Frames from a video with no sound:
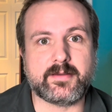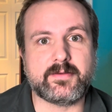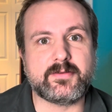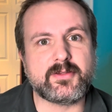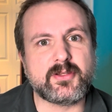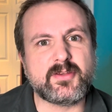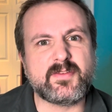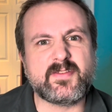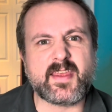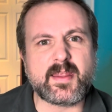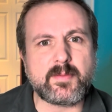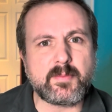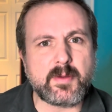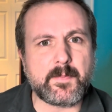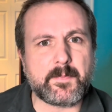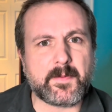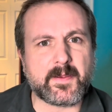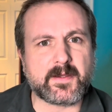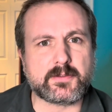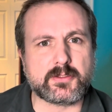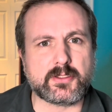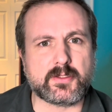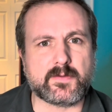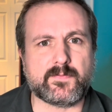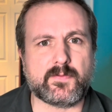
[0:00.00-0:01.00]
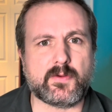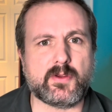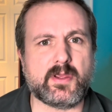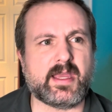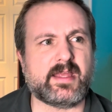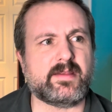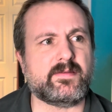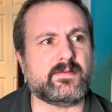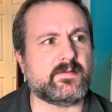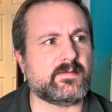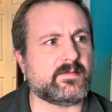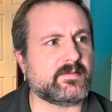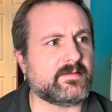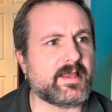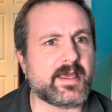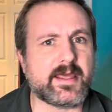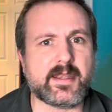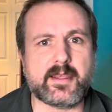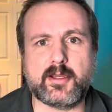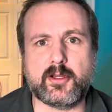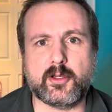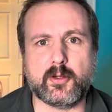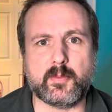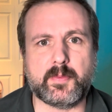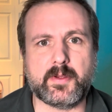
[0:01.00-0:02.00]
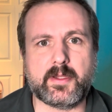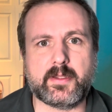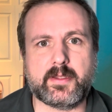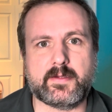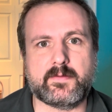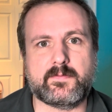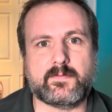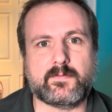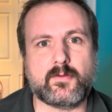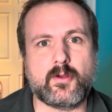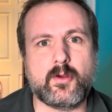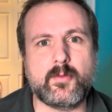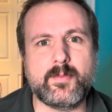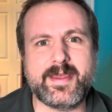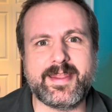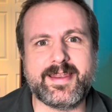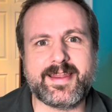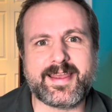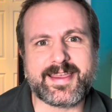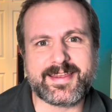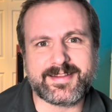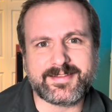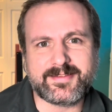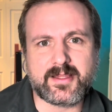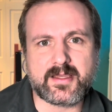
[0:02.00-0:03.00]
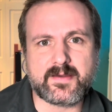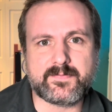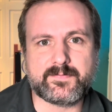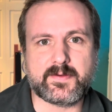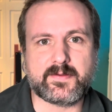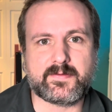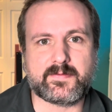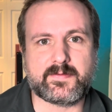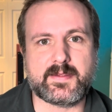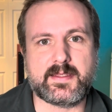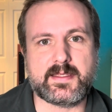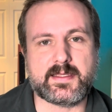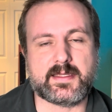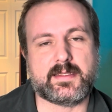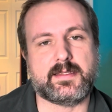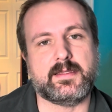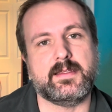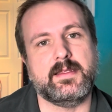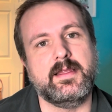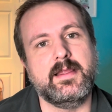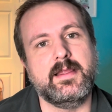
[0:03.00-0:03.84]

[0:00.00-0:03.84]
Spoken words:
Send me pictures of you guys sledding or building snowmen. I'd love to see it.